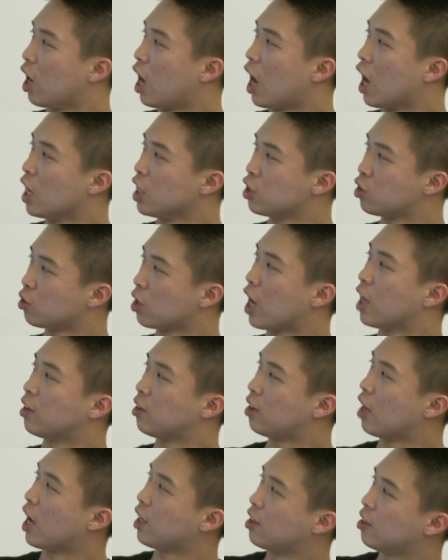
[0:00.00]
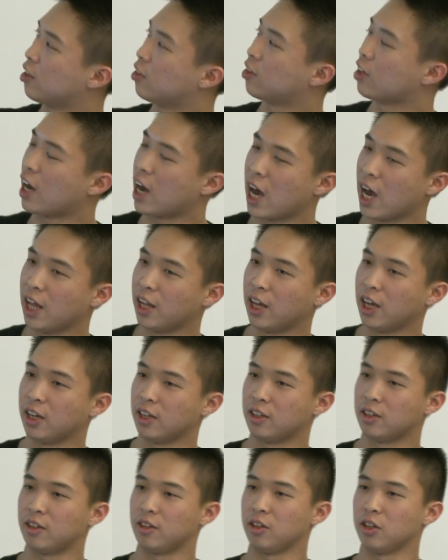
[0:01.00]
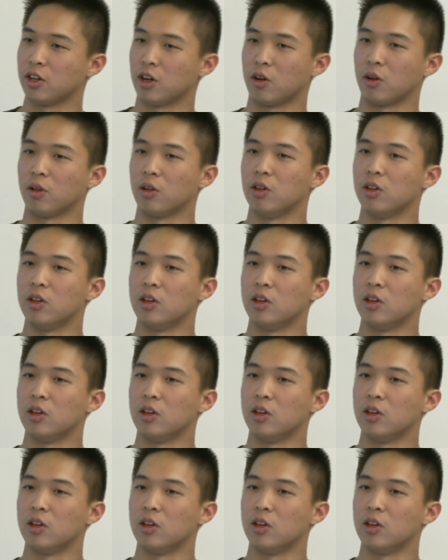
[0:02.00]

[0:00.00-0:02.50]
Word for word: I, just, I, I did this to highlight, you know,